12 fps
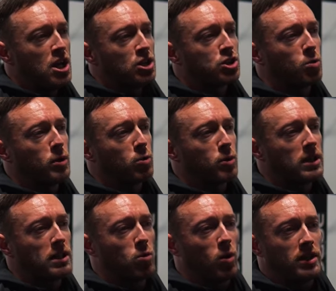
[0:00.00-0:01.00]
So we
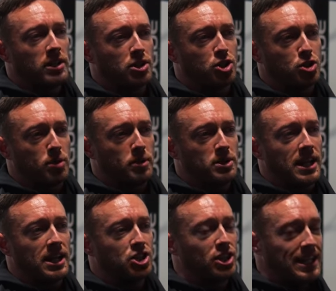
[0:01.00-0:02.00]
really want to distribute
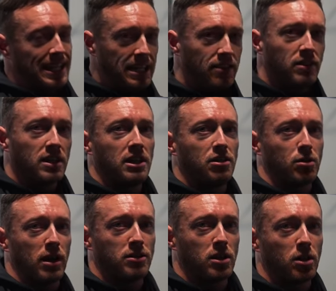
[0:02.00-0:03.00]
tension evenly
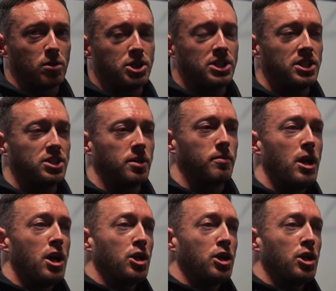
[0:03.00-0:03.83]
throughout the lower system.